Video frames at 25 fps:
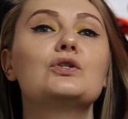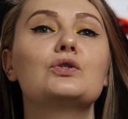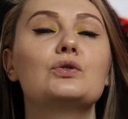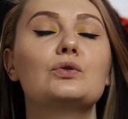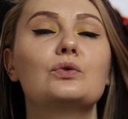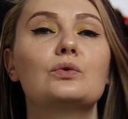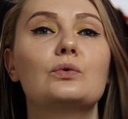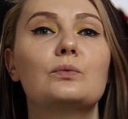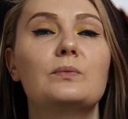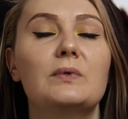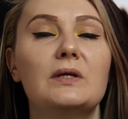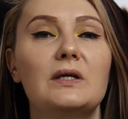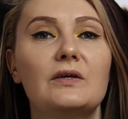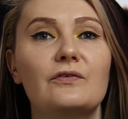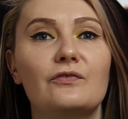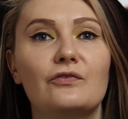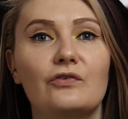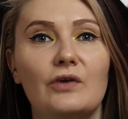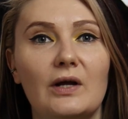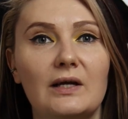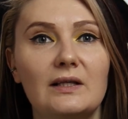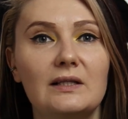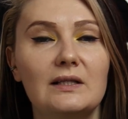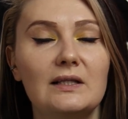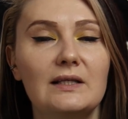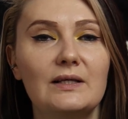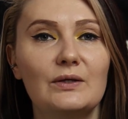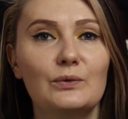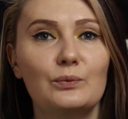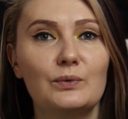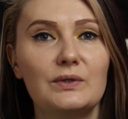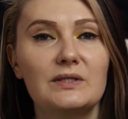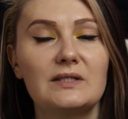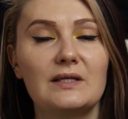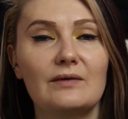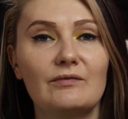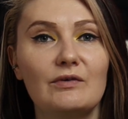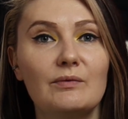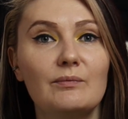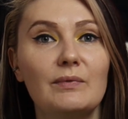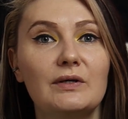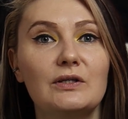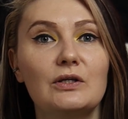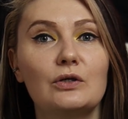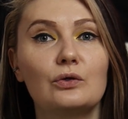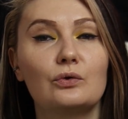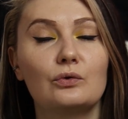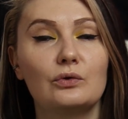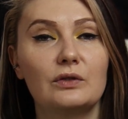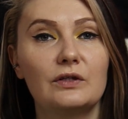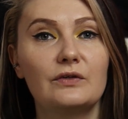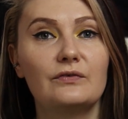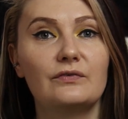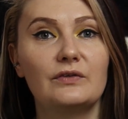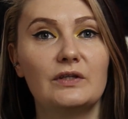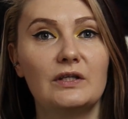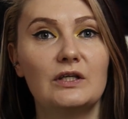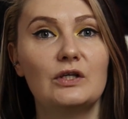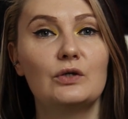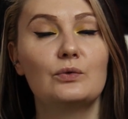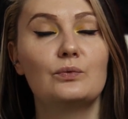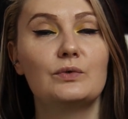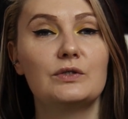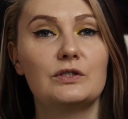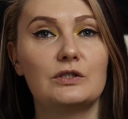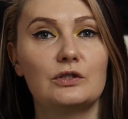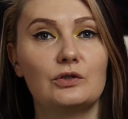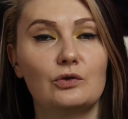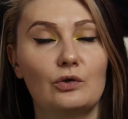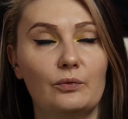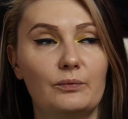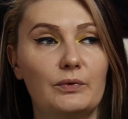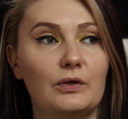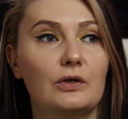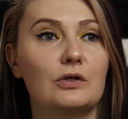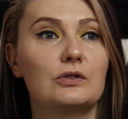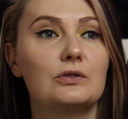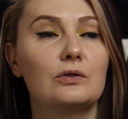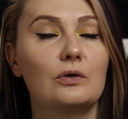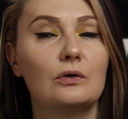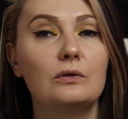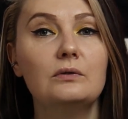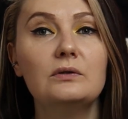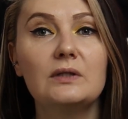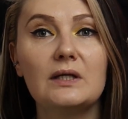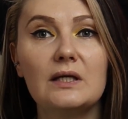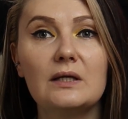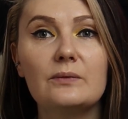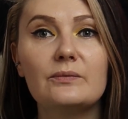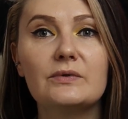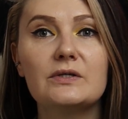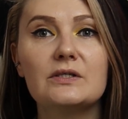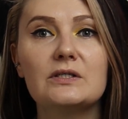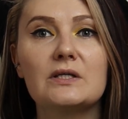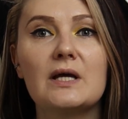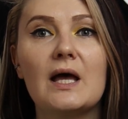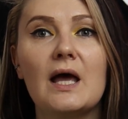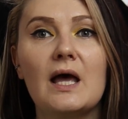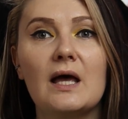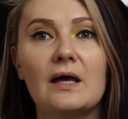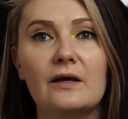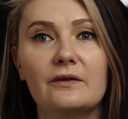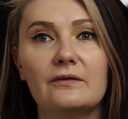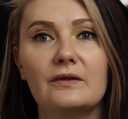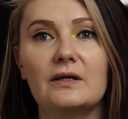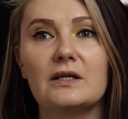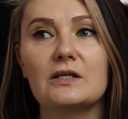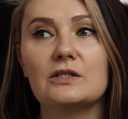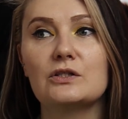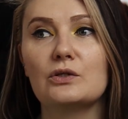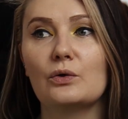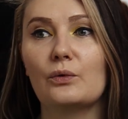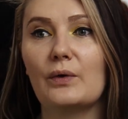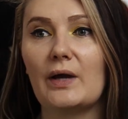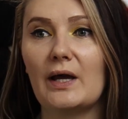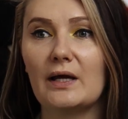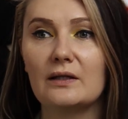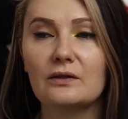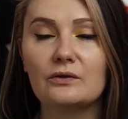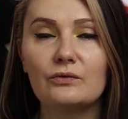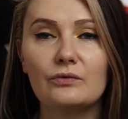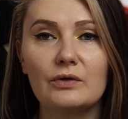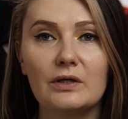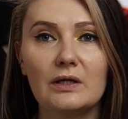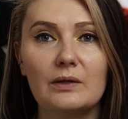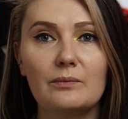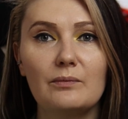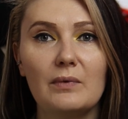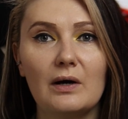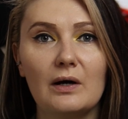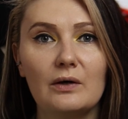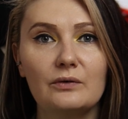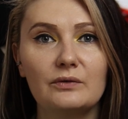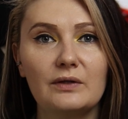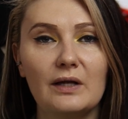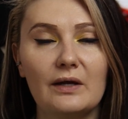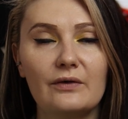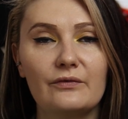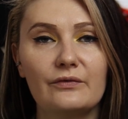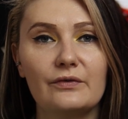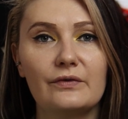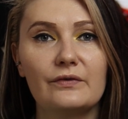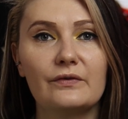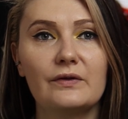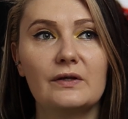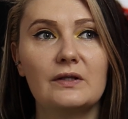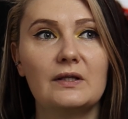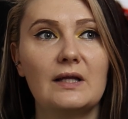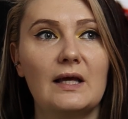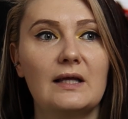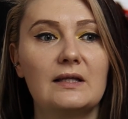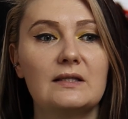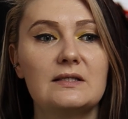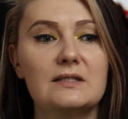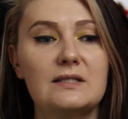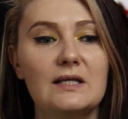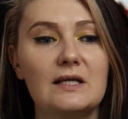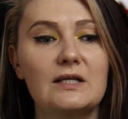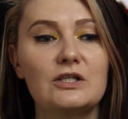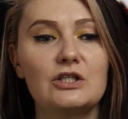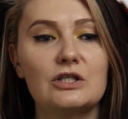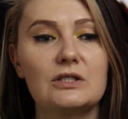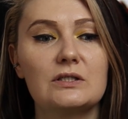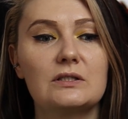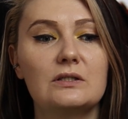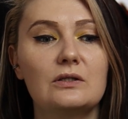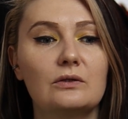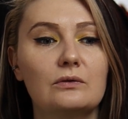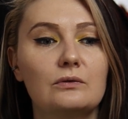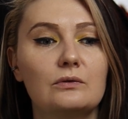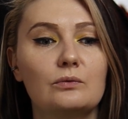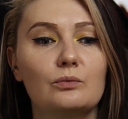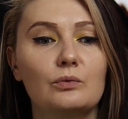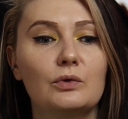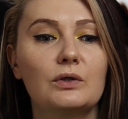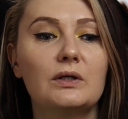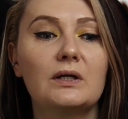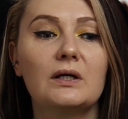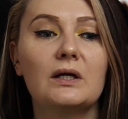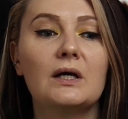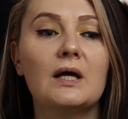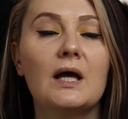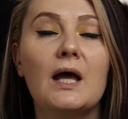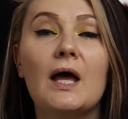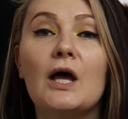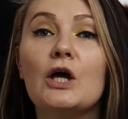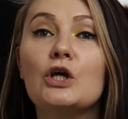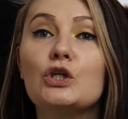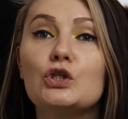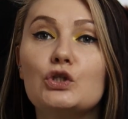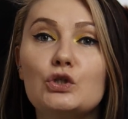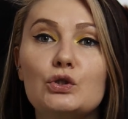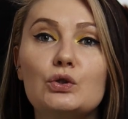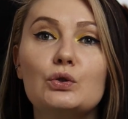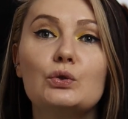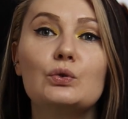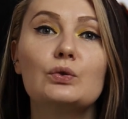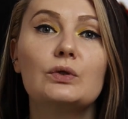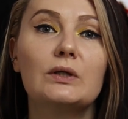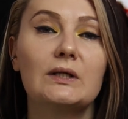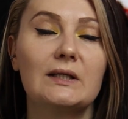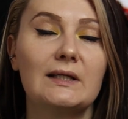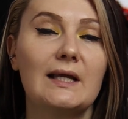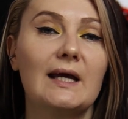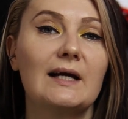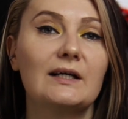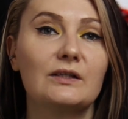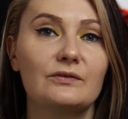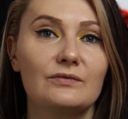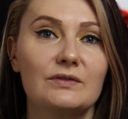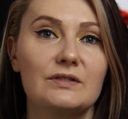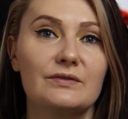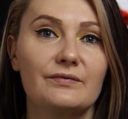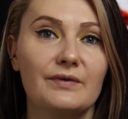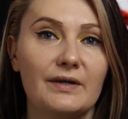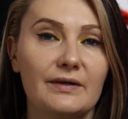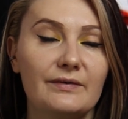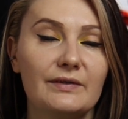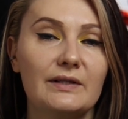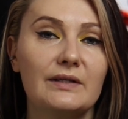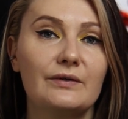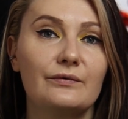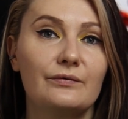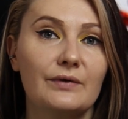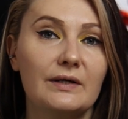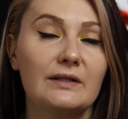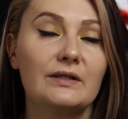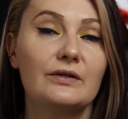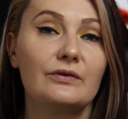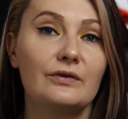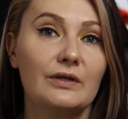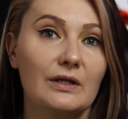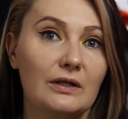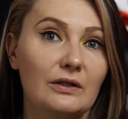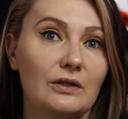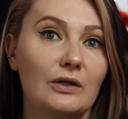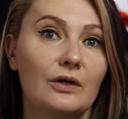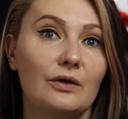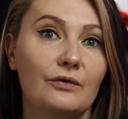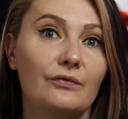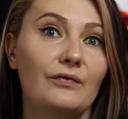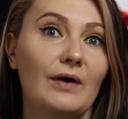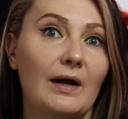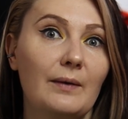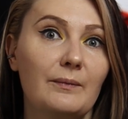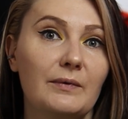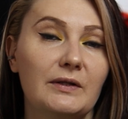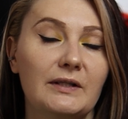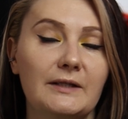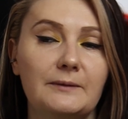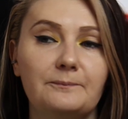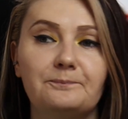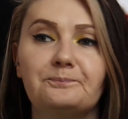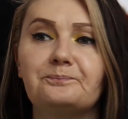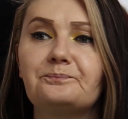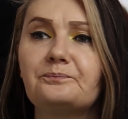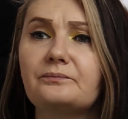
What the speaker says: to be friendly with everybody who live near with her, because all neighbors, they are so angry about everything, and they just don't wanna to connect with Valerie in her family.